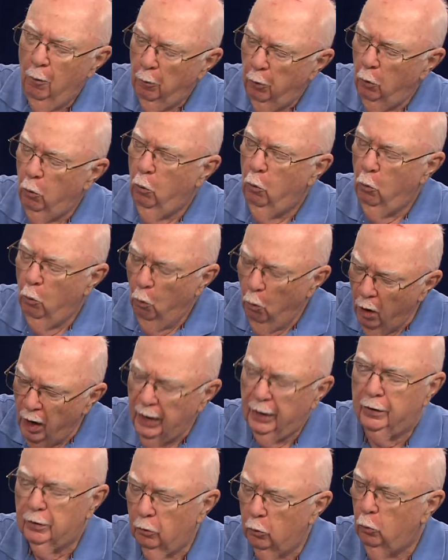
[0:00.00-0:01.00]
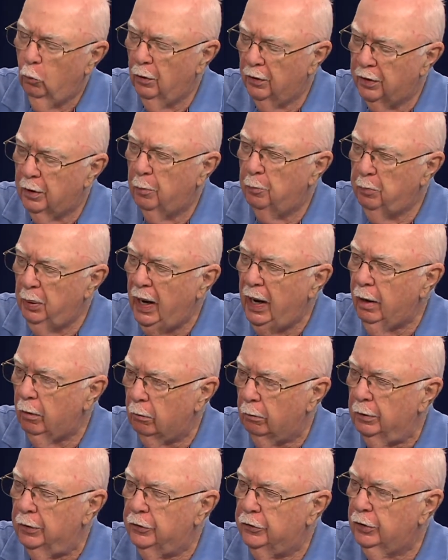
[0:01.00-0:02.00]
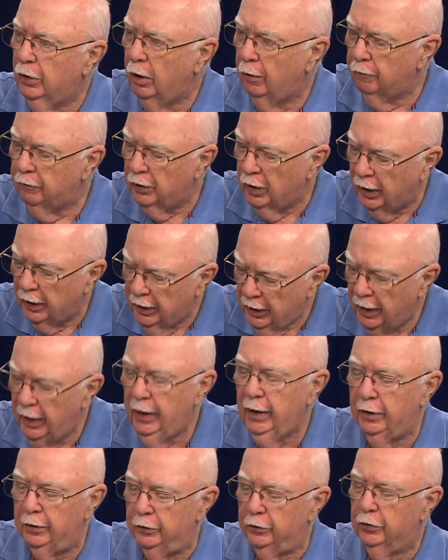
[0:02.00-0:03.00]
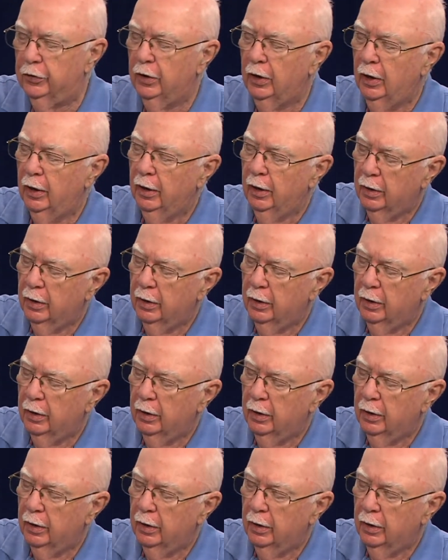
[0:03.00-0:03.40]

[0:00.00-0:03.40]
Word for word: But what were the parents of the kids